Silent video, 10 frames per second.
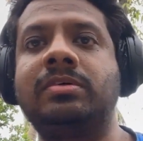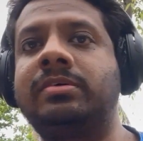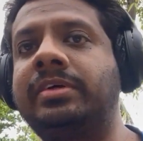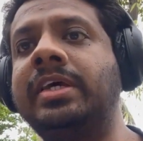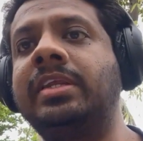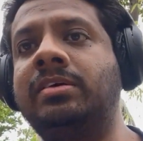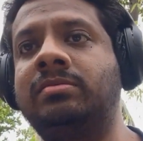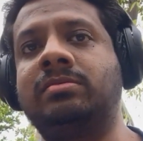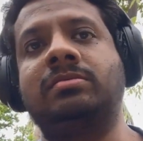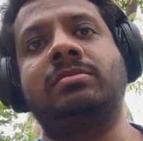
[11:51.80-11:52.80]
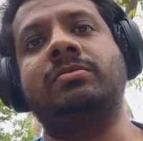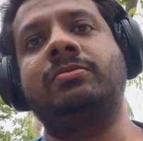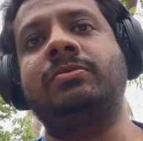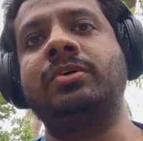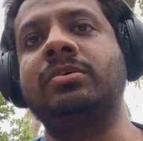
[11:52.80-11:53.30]
training
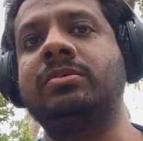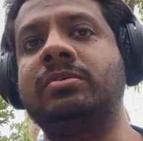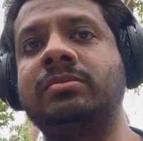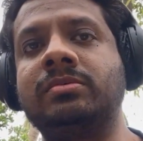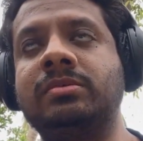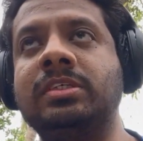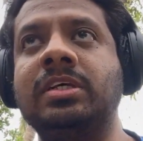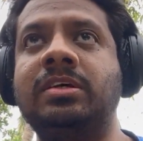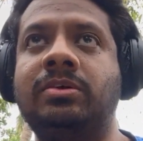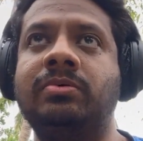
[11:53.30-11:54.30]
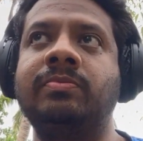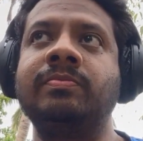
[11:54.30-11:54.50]
for your scenario.